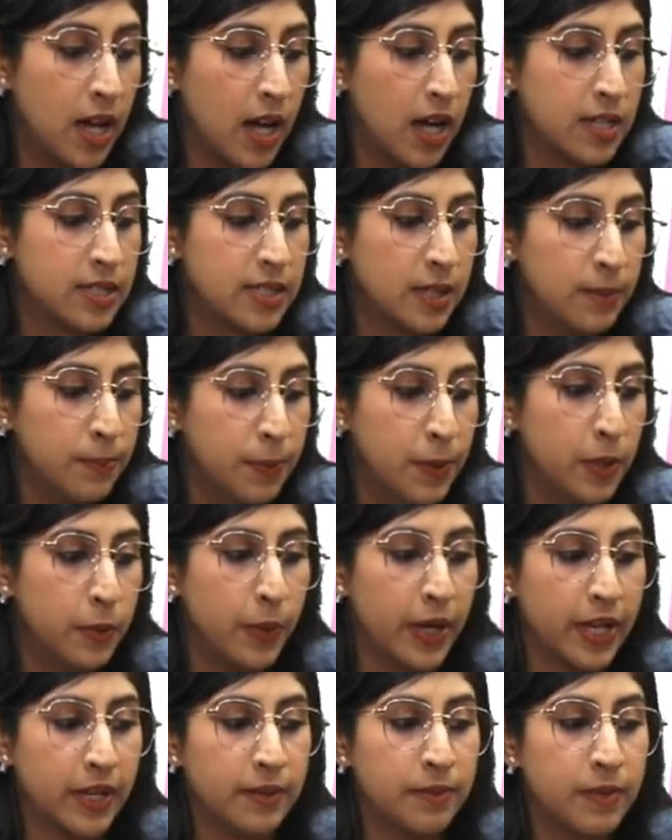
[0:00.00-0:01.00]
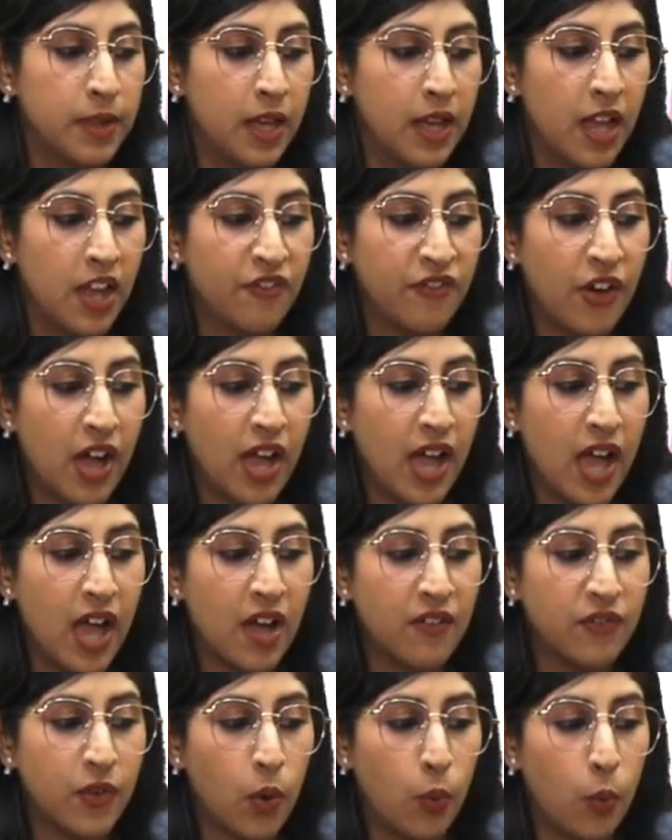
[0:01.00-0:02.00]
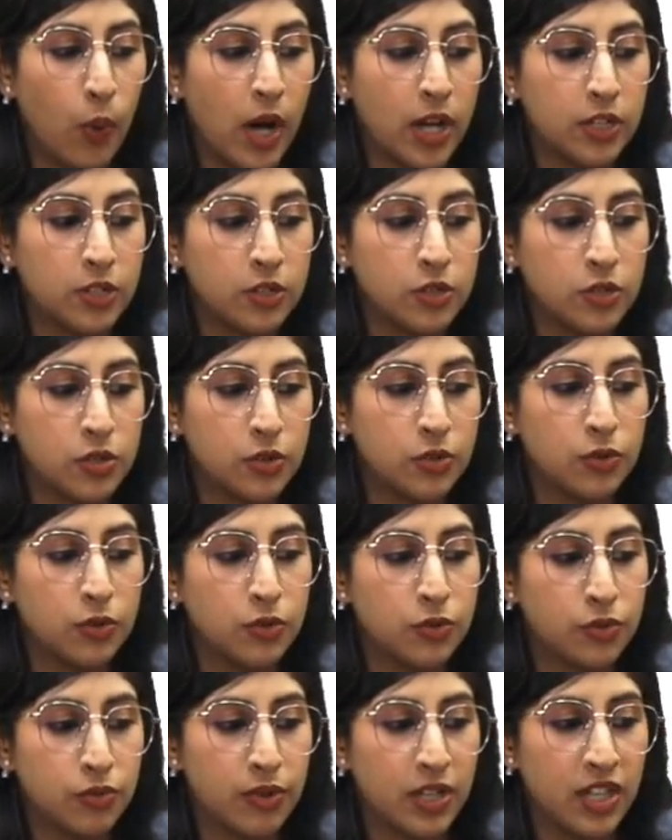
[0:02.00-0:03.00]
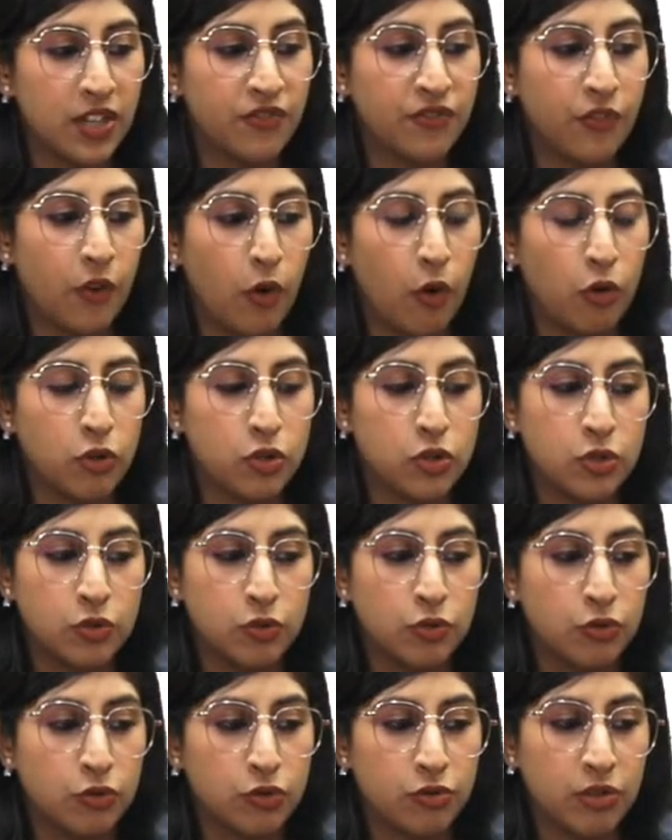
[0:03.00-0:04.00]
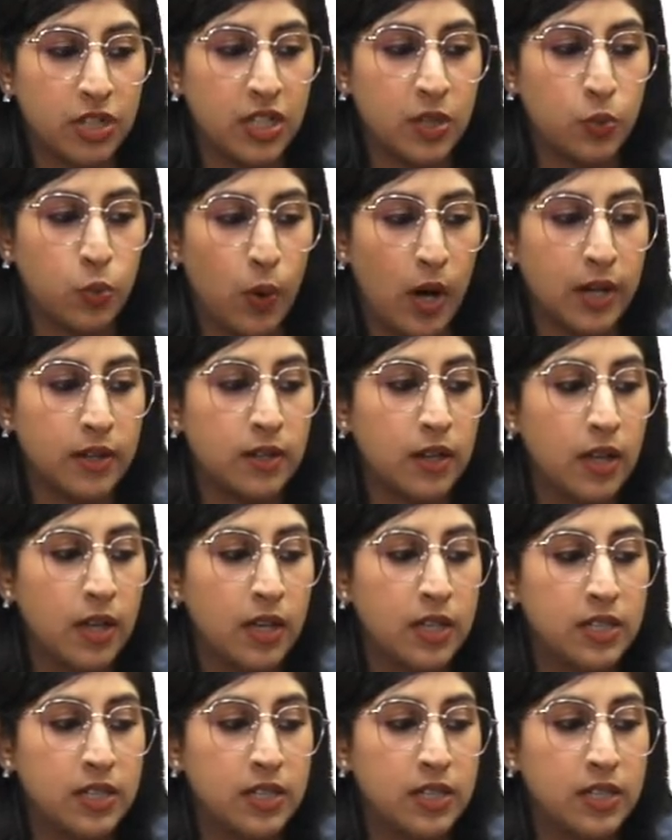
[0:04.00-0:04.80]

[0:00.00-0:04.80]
A simple way. If I have 1, 2, 3, 4, 2, 3, 1